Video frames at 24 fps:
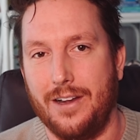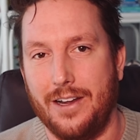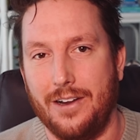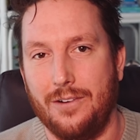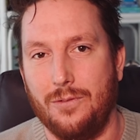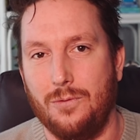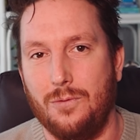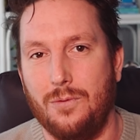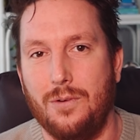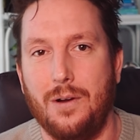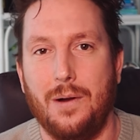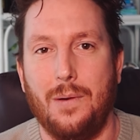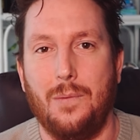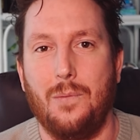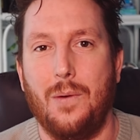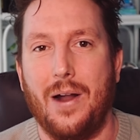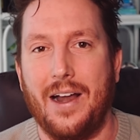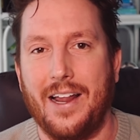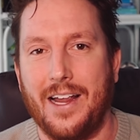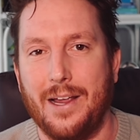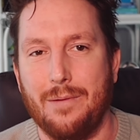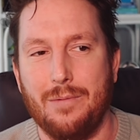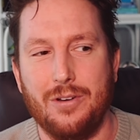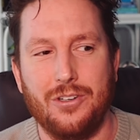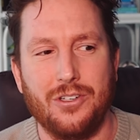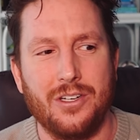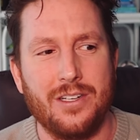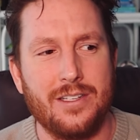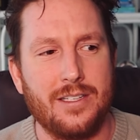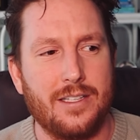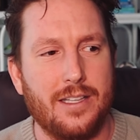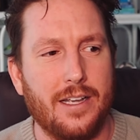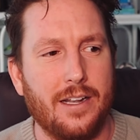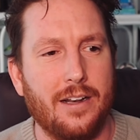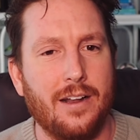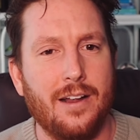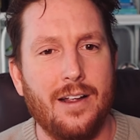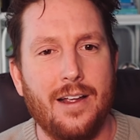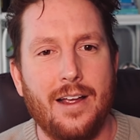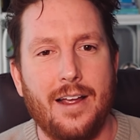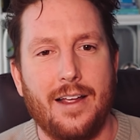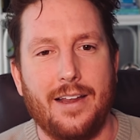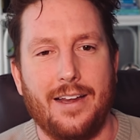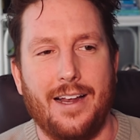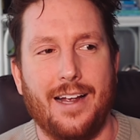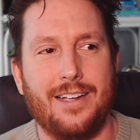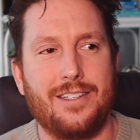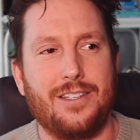in wedding images that,
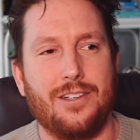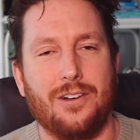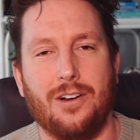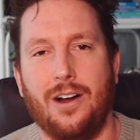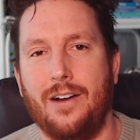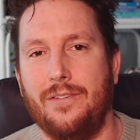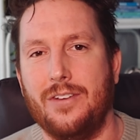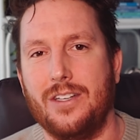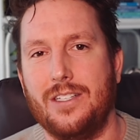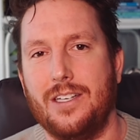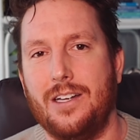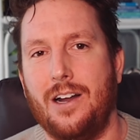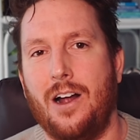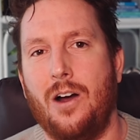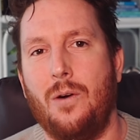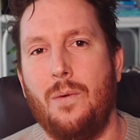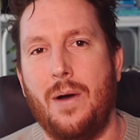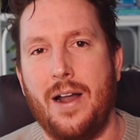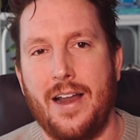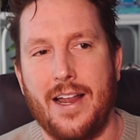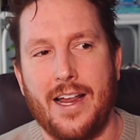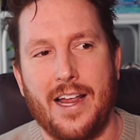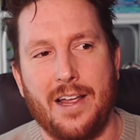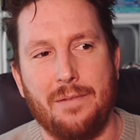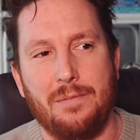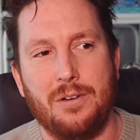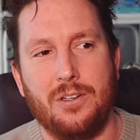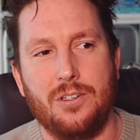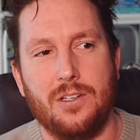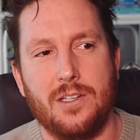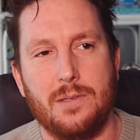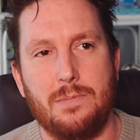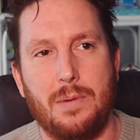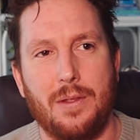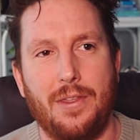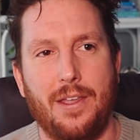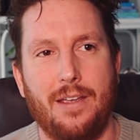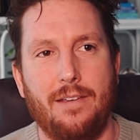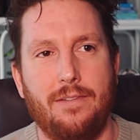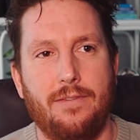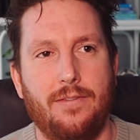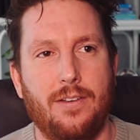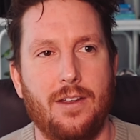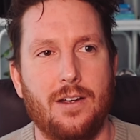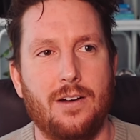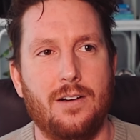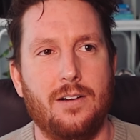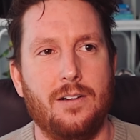yes, they're obviously not wedding images, but they
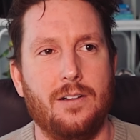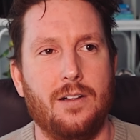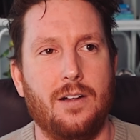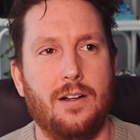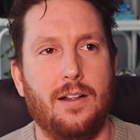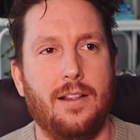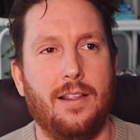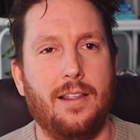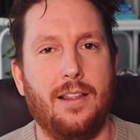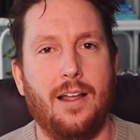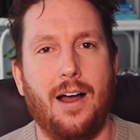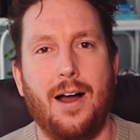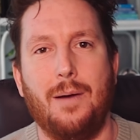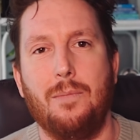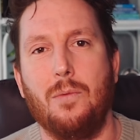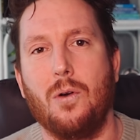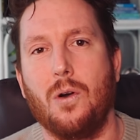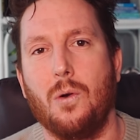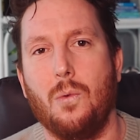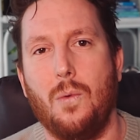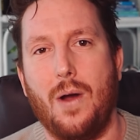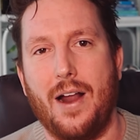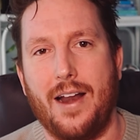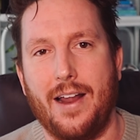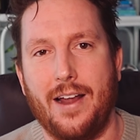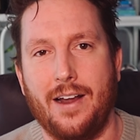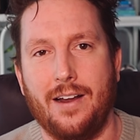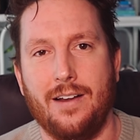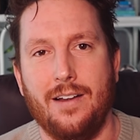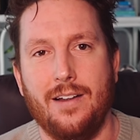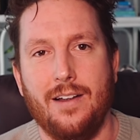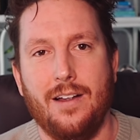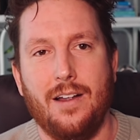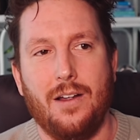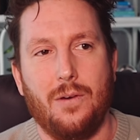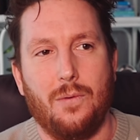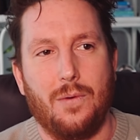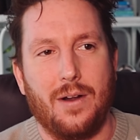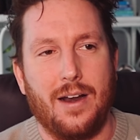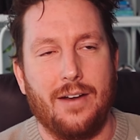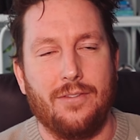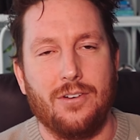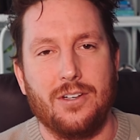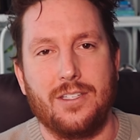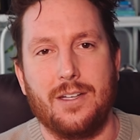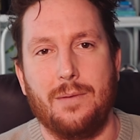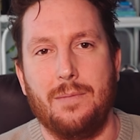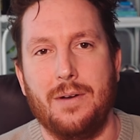feel a lot more wedding
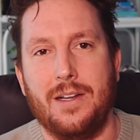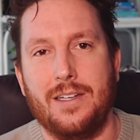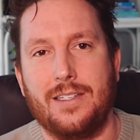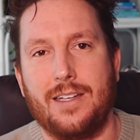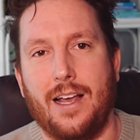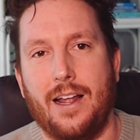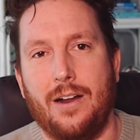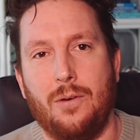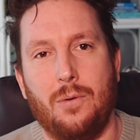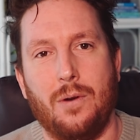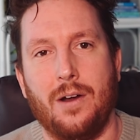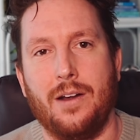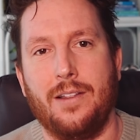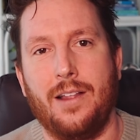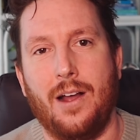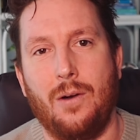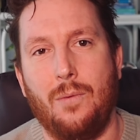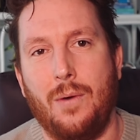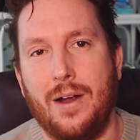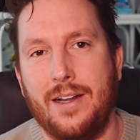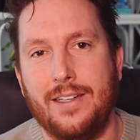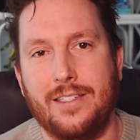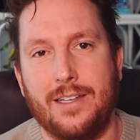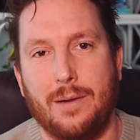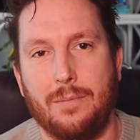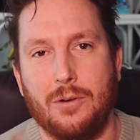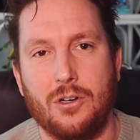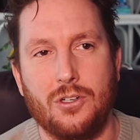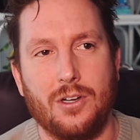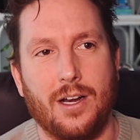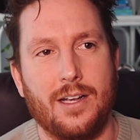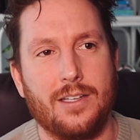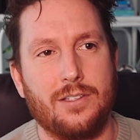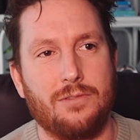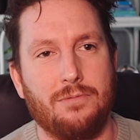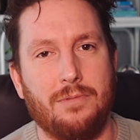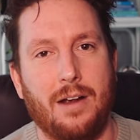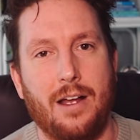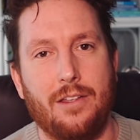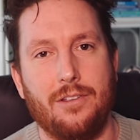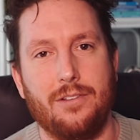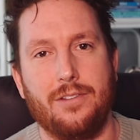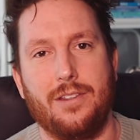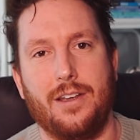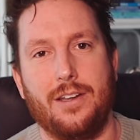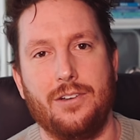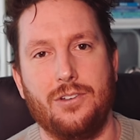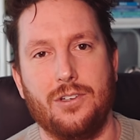whenever somebody's kind of wearing that white summer dress
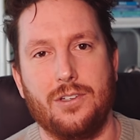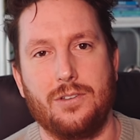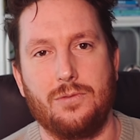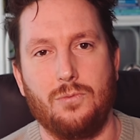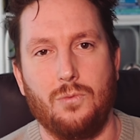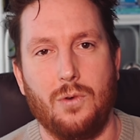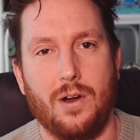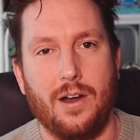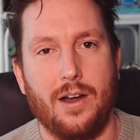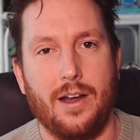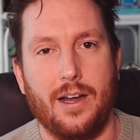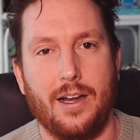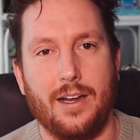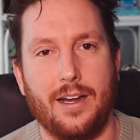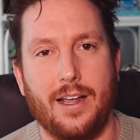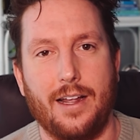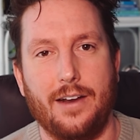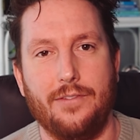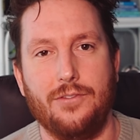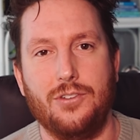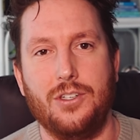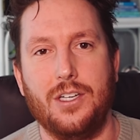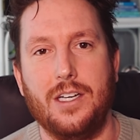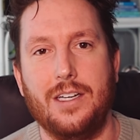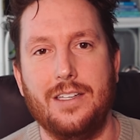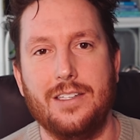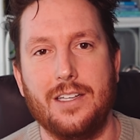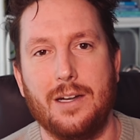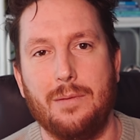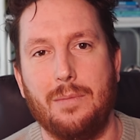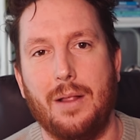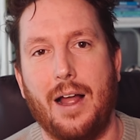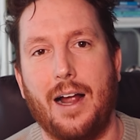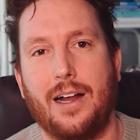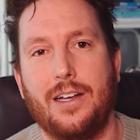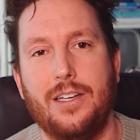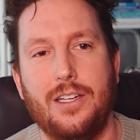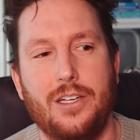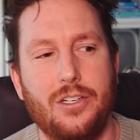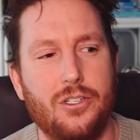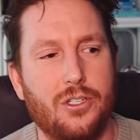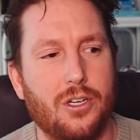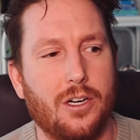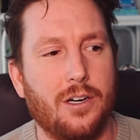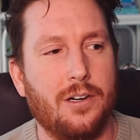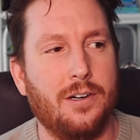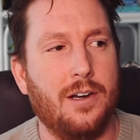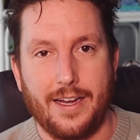rather than just wearing kind of jeans and a black
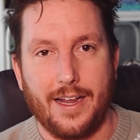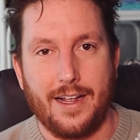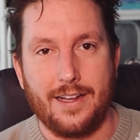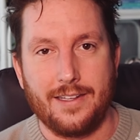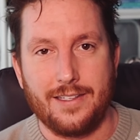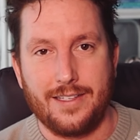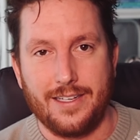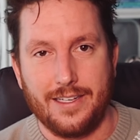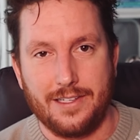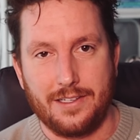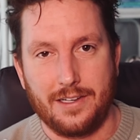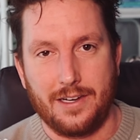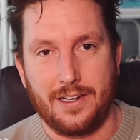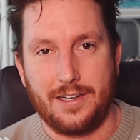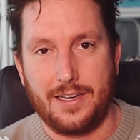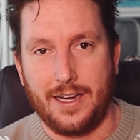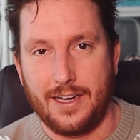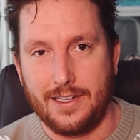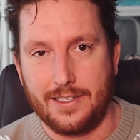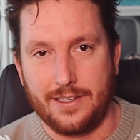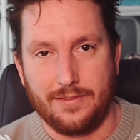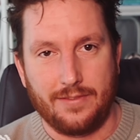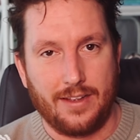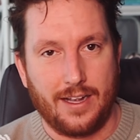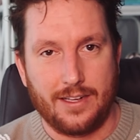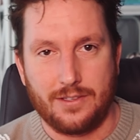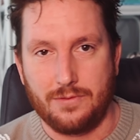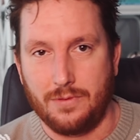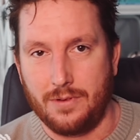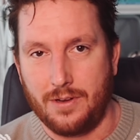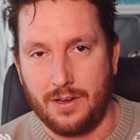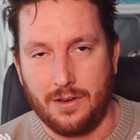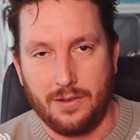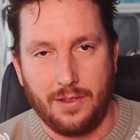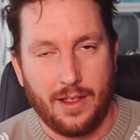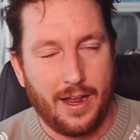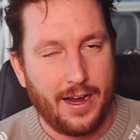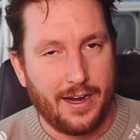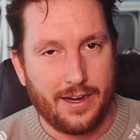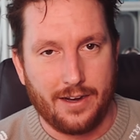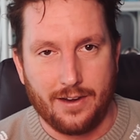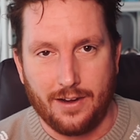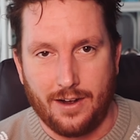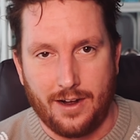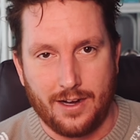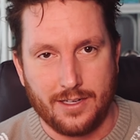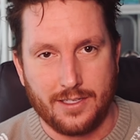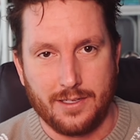t-shirt. Again, season to taste. If that's what you
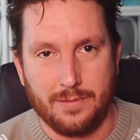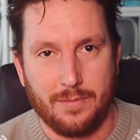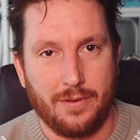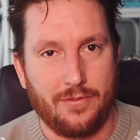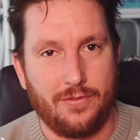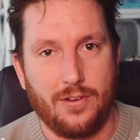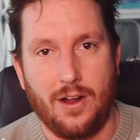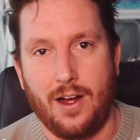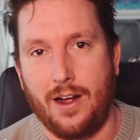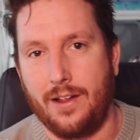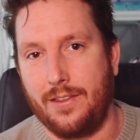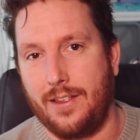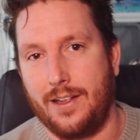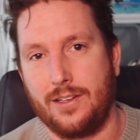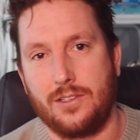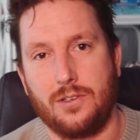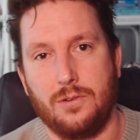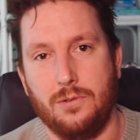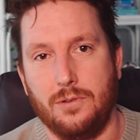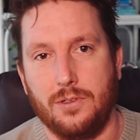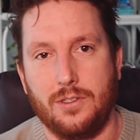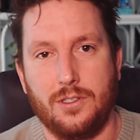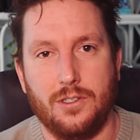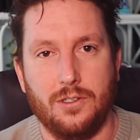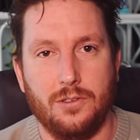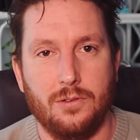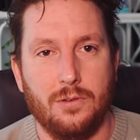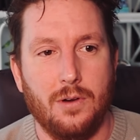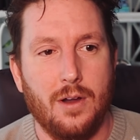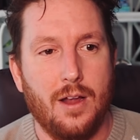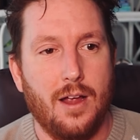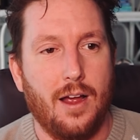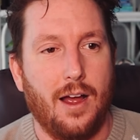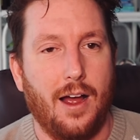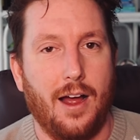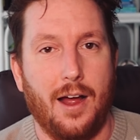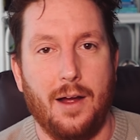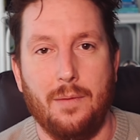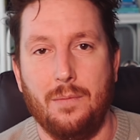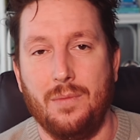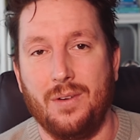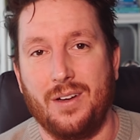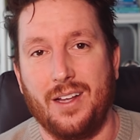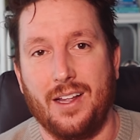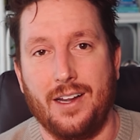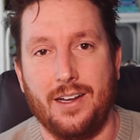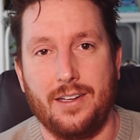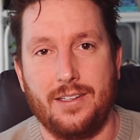like, awesome. If not, that's cool too.
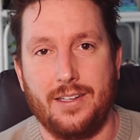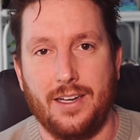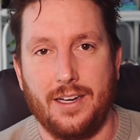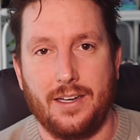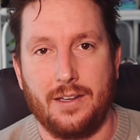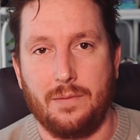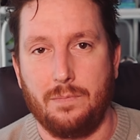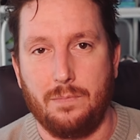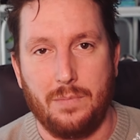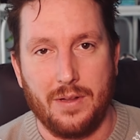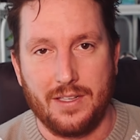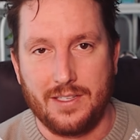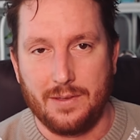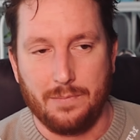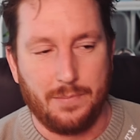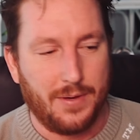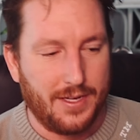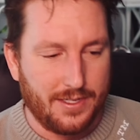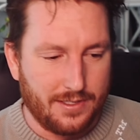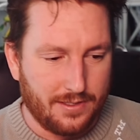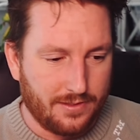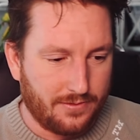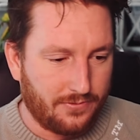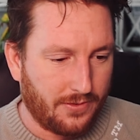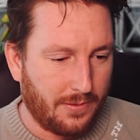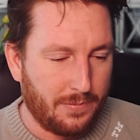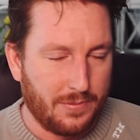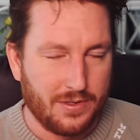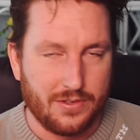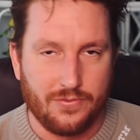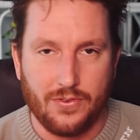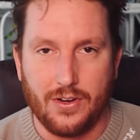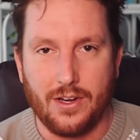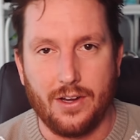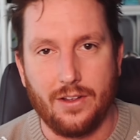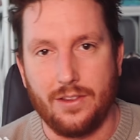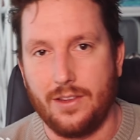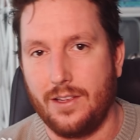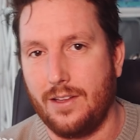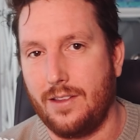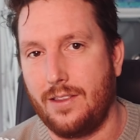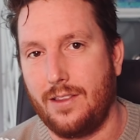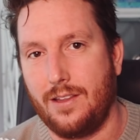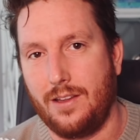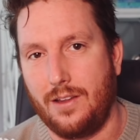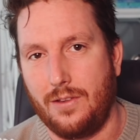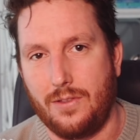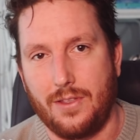But kind of take bits and pieces from this video
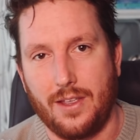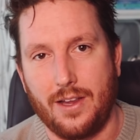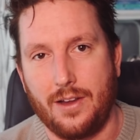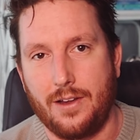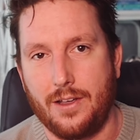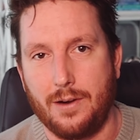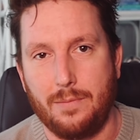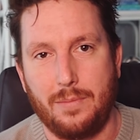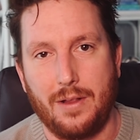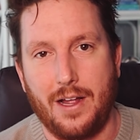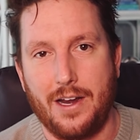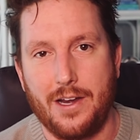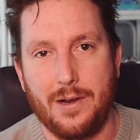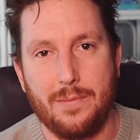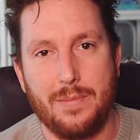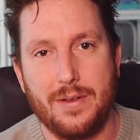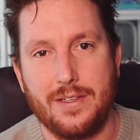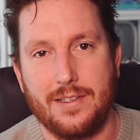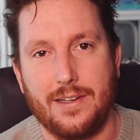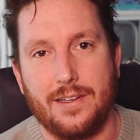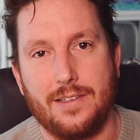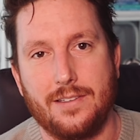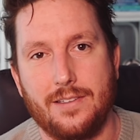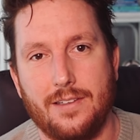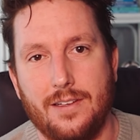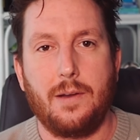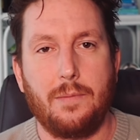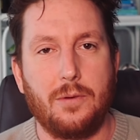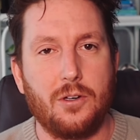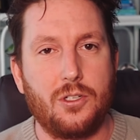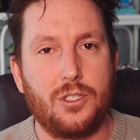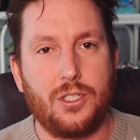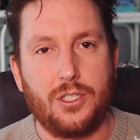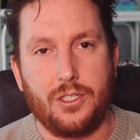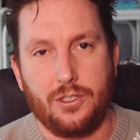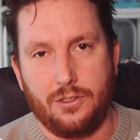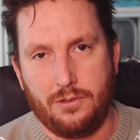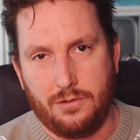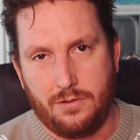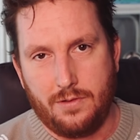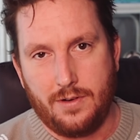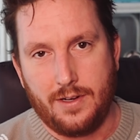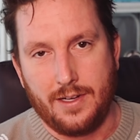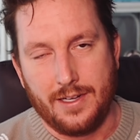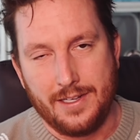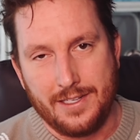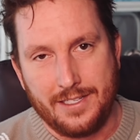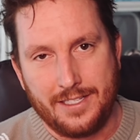that you think could apply to your business. Number
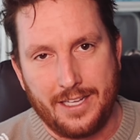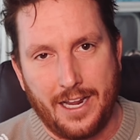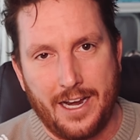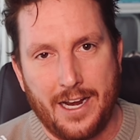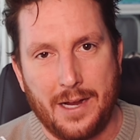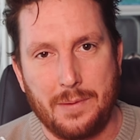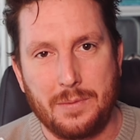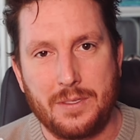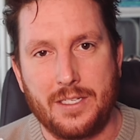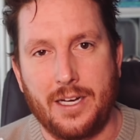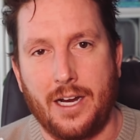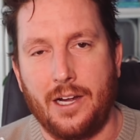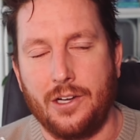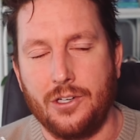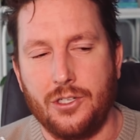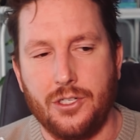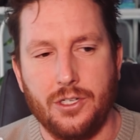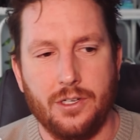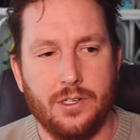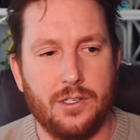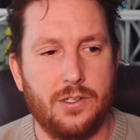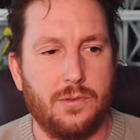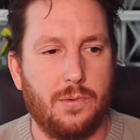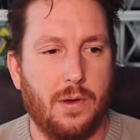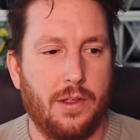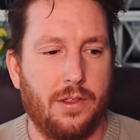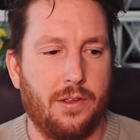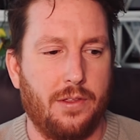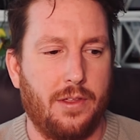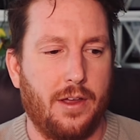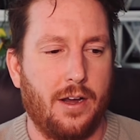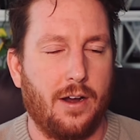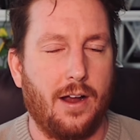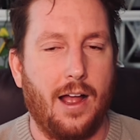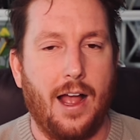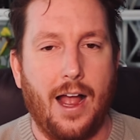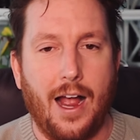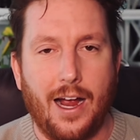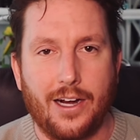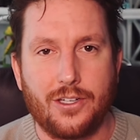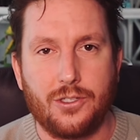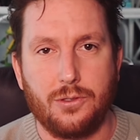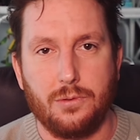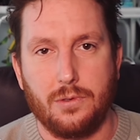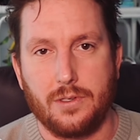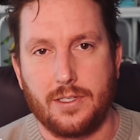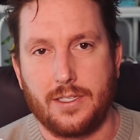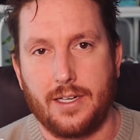two is setting up styled shoots, whether they're
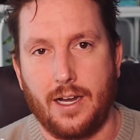actual